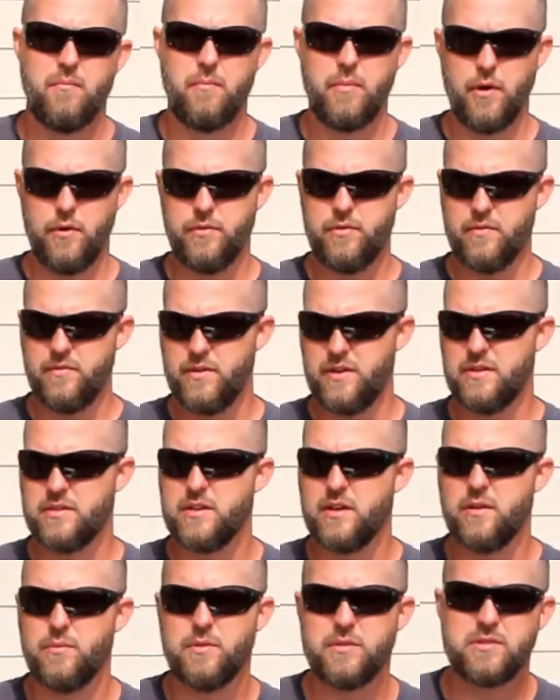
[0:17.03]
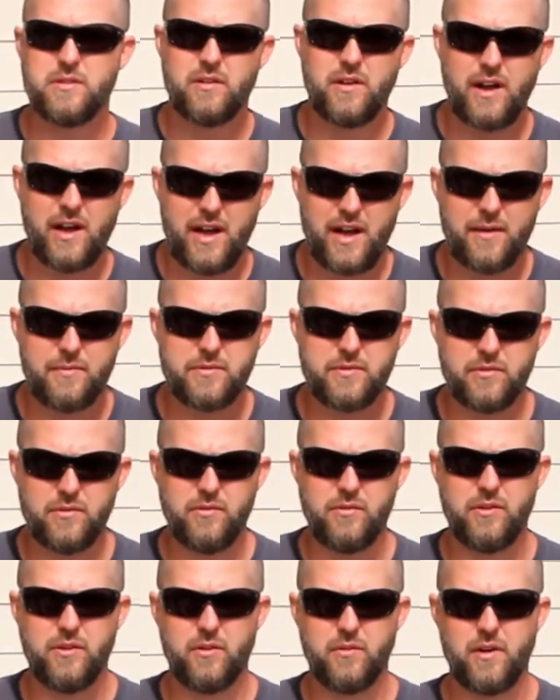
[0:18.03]
Both of these helmets are
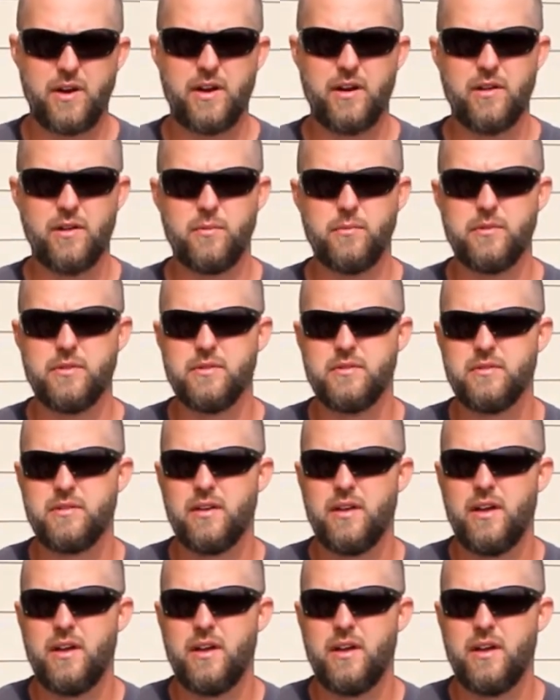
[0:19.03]
absolutely great helmets.